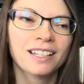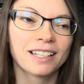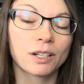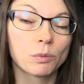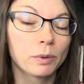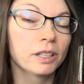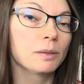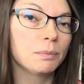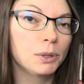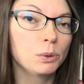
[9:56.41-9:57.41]
like a really
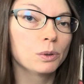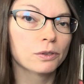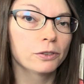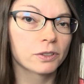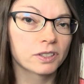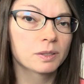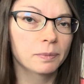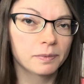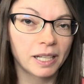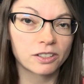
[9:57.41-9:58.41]
beautiful
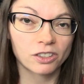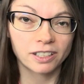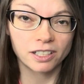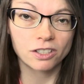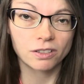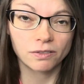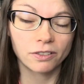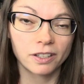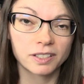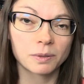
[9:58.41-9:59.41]
special edition
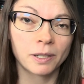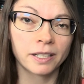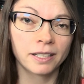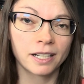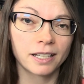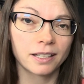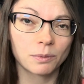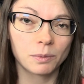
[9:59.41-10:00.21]
for this one that I think